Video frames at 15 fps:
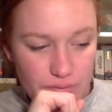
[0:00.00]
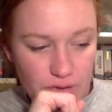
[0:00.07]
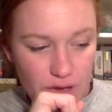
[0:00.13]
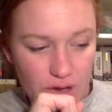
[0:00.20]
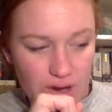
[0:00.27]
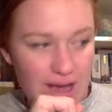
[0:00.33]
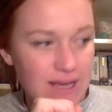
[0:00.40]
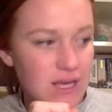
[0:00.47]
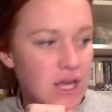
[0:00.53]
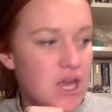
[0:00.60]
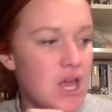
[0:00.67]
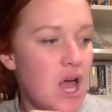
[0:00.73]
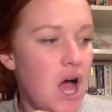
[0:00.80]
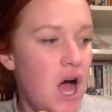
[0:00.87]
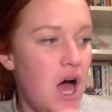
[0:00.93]
Okay?
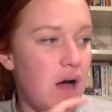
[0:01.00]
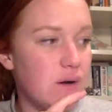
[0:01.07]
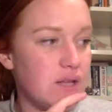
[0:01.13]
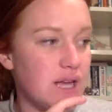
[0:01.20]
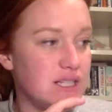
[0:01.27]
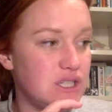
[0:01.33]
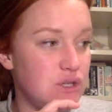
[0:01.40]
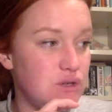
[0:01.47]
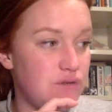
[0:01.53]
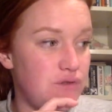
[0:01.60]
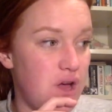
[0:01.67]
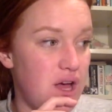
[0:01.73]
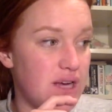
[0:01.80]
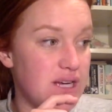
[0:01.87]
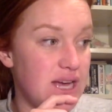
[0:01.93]
I would like you to
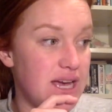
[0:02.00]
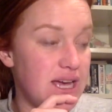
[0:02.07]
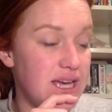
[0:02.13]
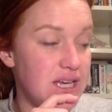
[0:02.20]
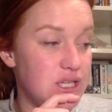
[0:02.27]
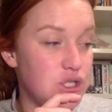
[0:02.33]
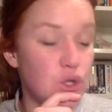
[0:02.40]
find a